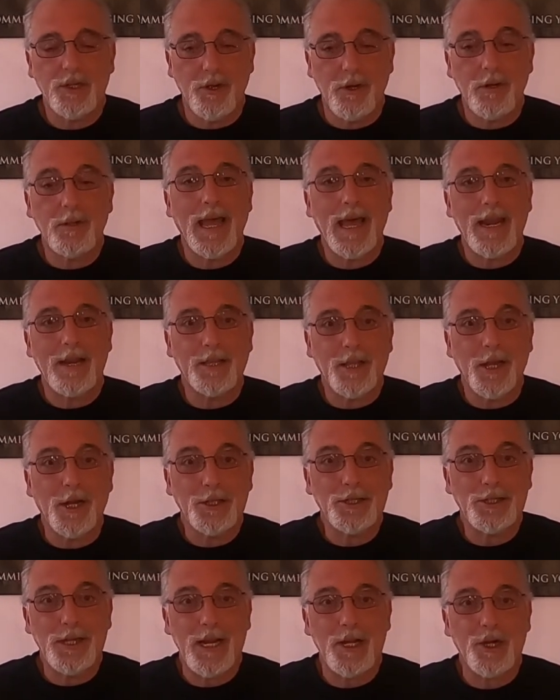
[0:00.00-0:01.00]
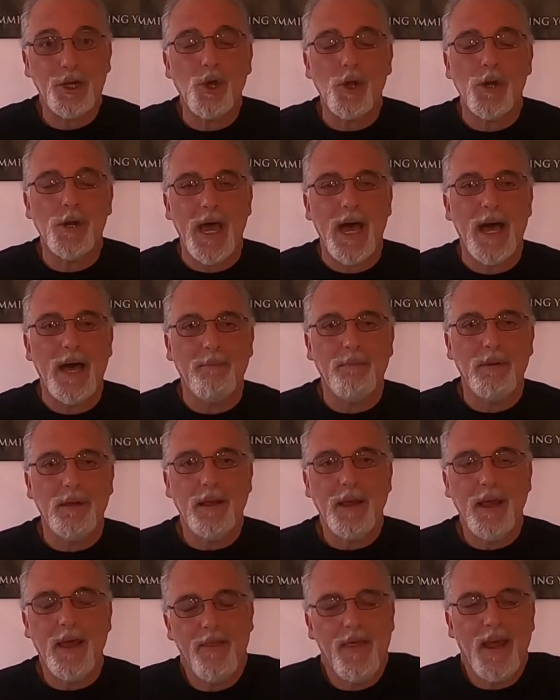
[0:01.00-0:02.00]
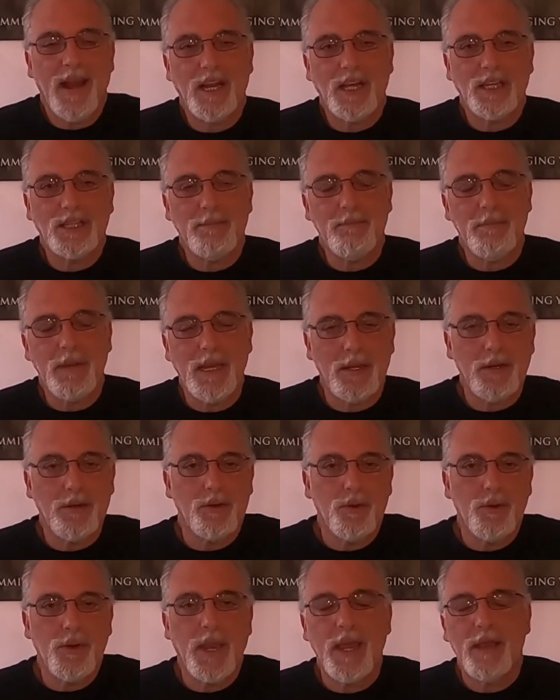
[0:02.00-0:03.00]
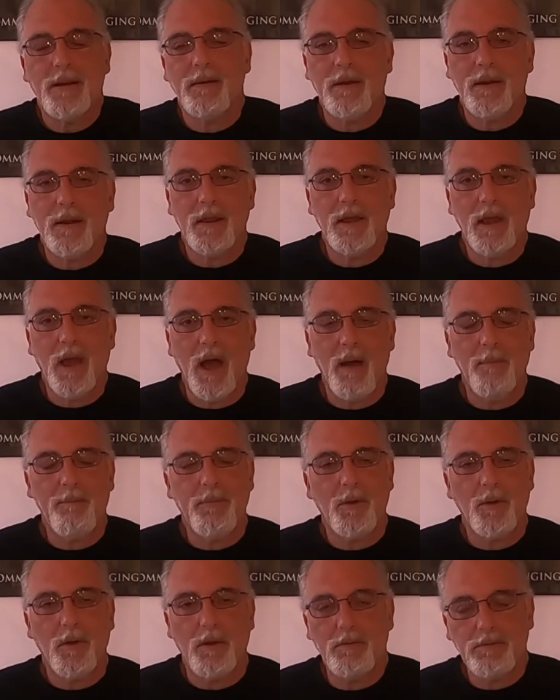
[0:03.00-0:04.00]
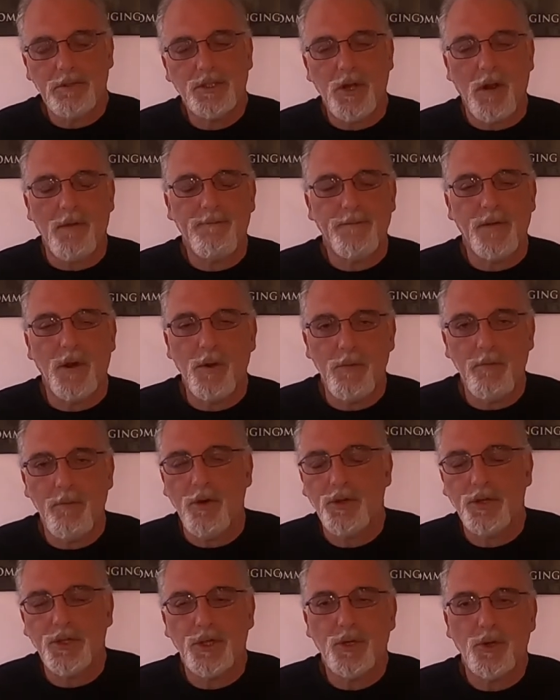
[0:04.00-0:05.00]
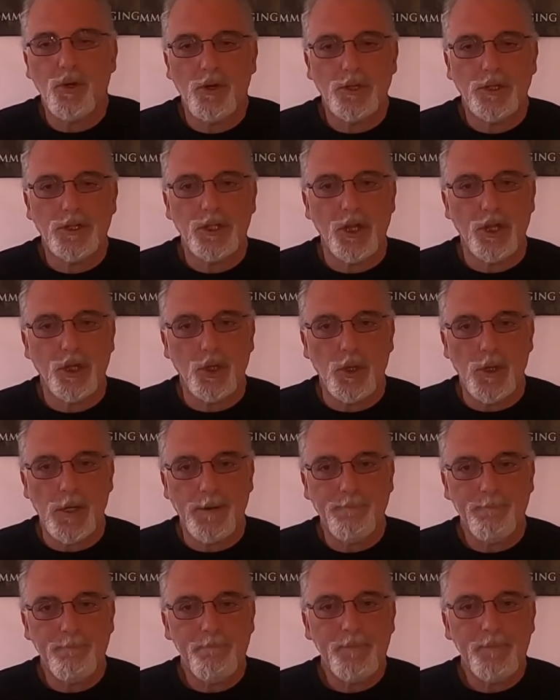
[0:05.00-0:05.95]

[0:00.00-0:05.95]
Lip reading: You're allowed to touch that doorknob, and that doesn't mean you get up or start forward motion towards the door.